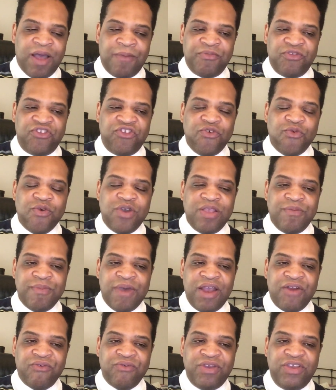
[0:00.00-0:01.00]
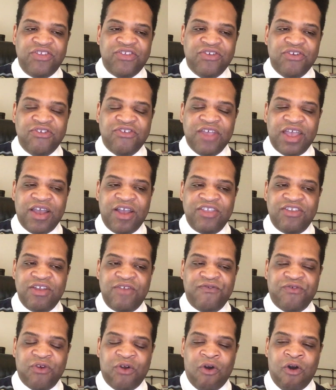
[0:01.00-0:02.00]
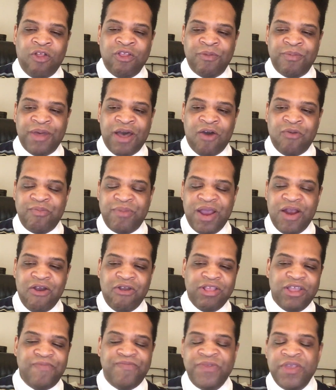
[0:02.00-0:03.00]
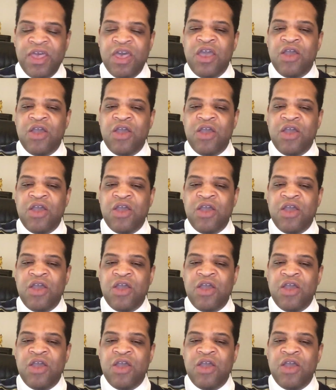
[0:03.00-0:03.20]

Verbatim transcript: I'm doing my research like I did for All About Maryland,